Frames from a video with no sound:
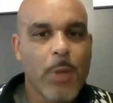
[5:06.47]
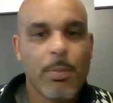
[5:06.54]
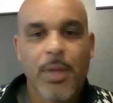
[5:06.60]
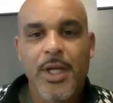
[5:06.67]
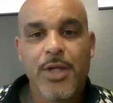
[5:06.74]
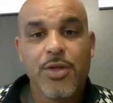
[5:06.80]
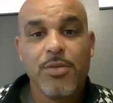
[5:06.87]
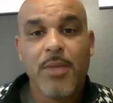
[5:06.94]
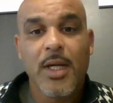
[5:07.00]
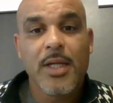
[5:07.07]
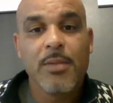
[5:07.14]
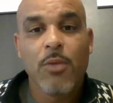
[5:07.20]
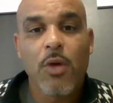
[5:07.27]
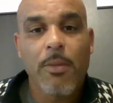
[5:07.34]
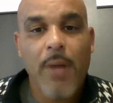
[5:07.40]
bringing you
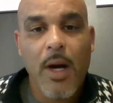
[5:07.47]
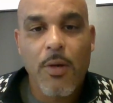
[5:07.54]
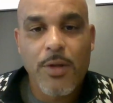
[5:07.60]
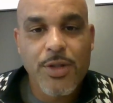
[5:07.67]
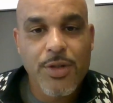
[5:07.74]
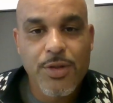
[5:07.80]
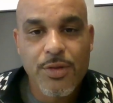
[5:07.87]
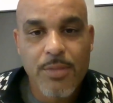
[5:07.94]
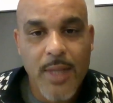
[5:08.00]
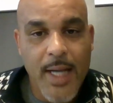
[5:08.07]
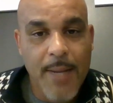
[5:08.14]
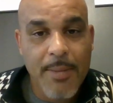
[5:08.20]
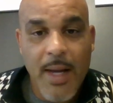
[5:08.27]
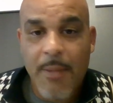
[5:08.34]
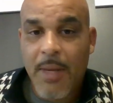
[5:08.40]
money, more power to you. But
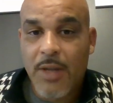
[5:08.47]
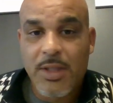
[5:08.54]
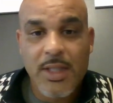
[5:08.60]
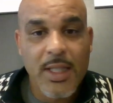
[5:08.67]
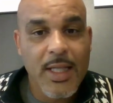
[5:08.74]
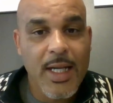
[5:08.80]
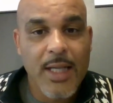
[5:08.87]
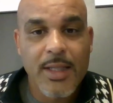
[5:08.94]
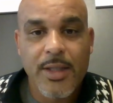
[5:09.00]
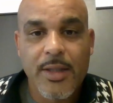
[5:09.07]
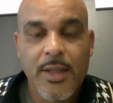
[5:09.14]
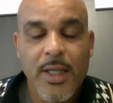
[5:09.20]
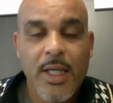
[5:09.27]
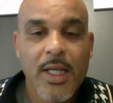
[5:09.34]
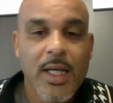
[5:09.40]
I'm not about to get on
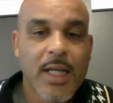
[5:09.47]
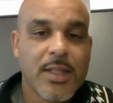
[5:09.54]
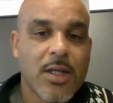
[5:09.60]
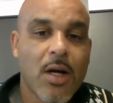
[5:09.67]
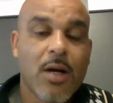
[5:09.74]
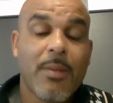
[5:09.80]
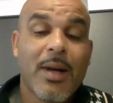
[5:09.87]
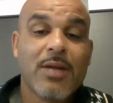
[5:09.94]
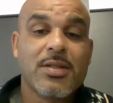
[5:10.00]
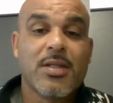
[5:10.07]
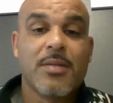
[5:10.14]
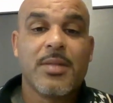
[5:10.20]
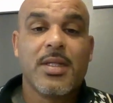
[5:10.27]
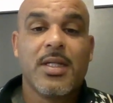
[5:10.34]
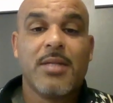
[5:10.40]
here and talk about
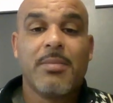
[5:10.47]
something that,